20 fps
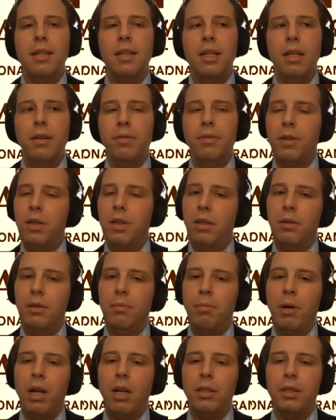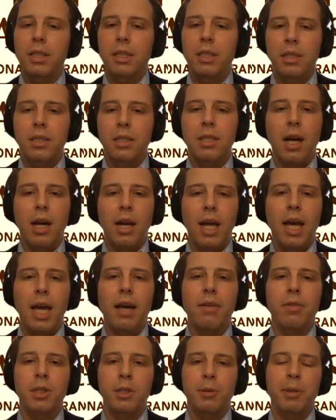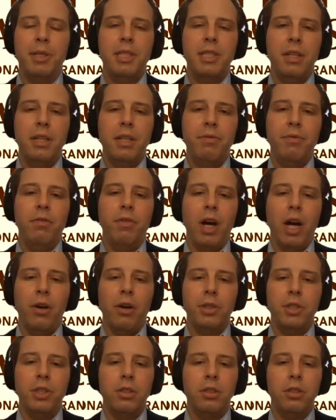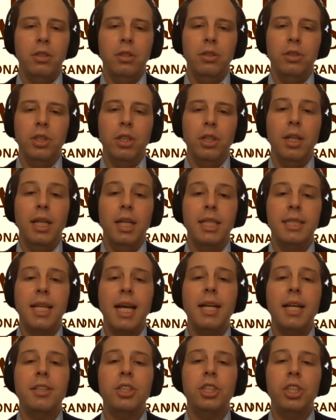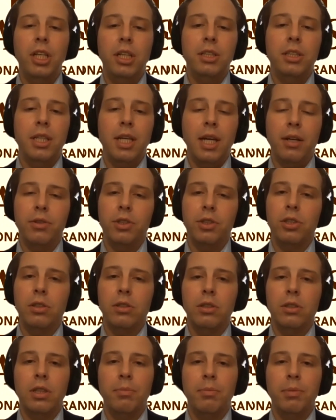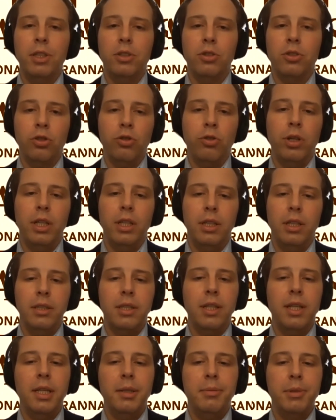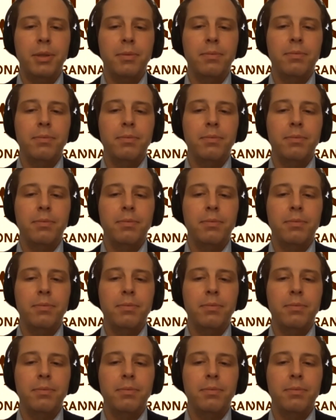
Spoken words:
If a policy does not have a specific virus exclusion, is that changing how insurance companies are treating these claims?